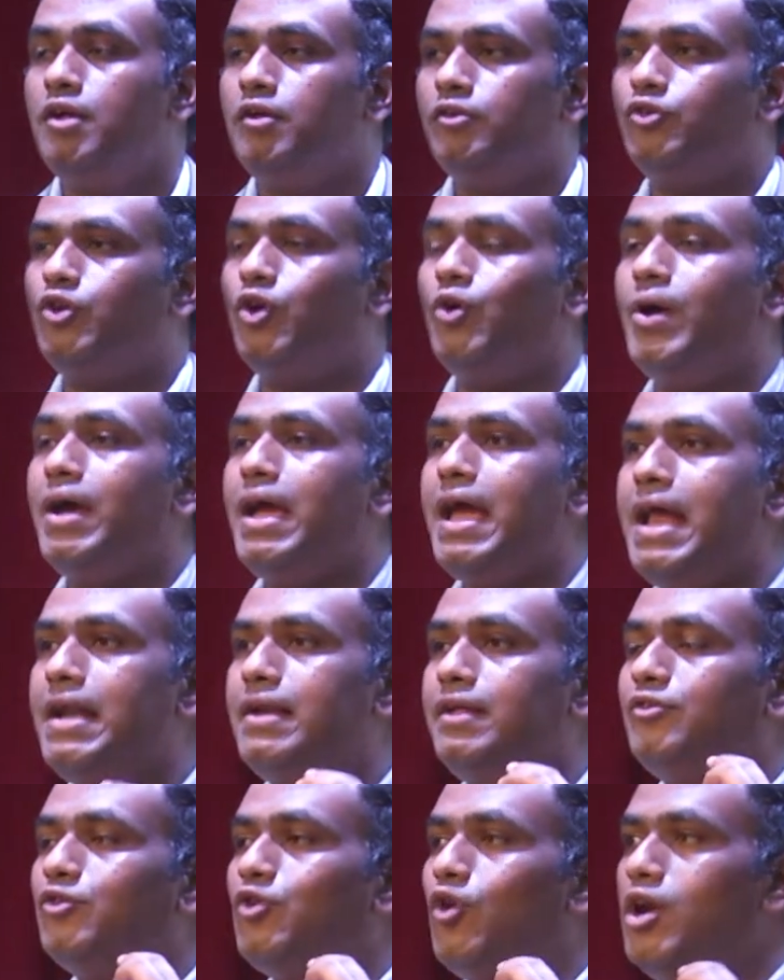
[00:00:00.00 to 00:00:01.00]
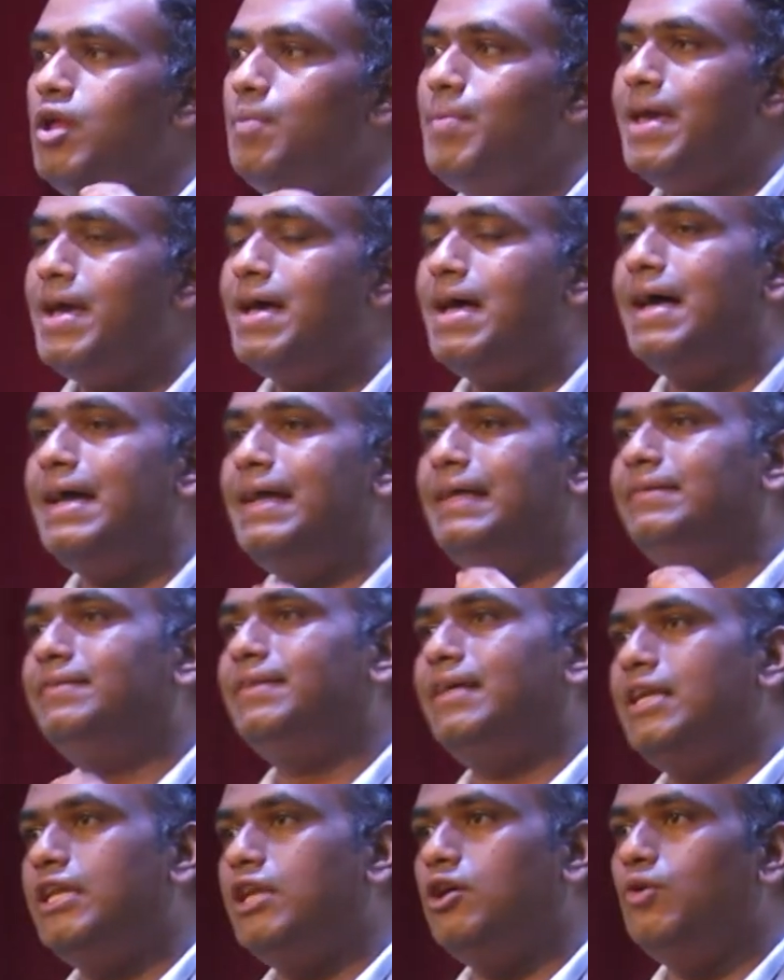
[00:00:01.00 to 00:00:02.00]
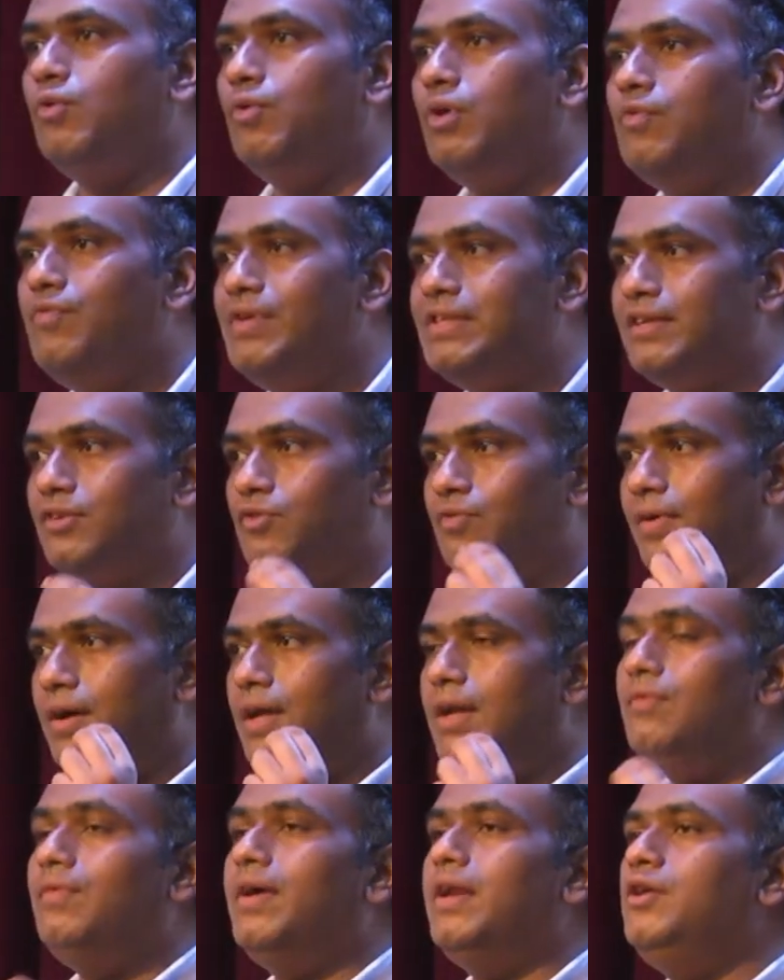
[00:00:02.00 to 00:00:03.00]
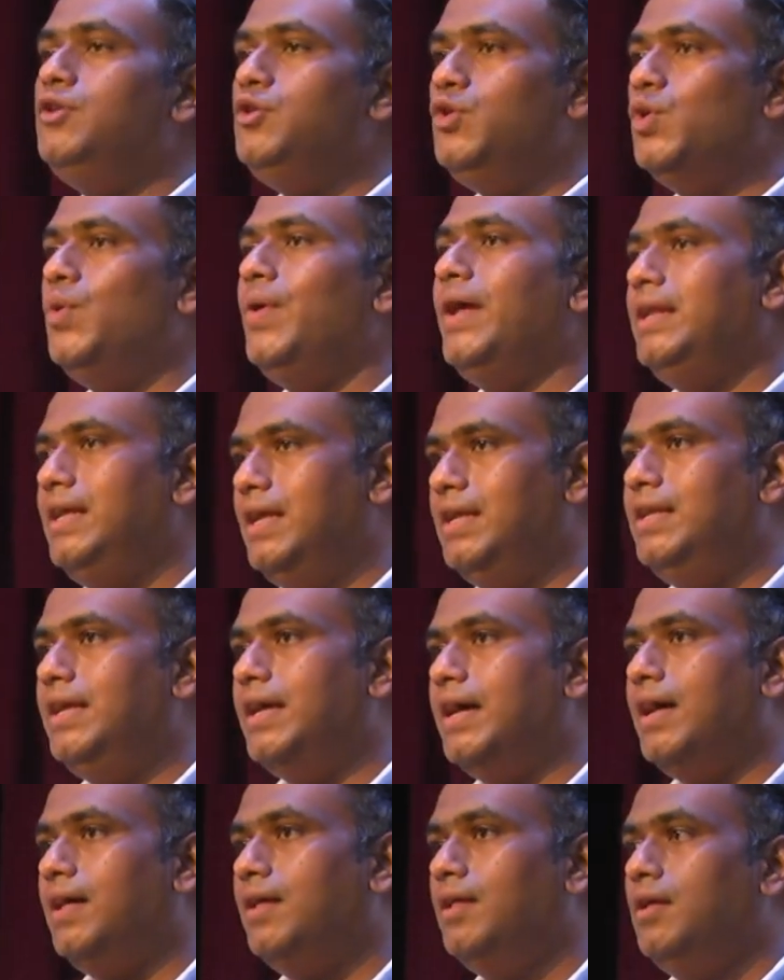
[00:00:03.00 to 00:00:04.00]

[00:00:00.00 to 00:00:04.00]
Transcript: So it is going to be an incentive which is very, very new in India.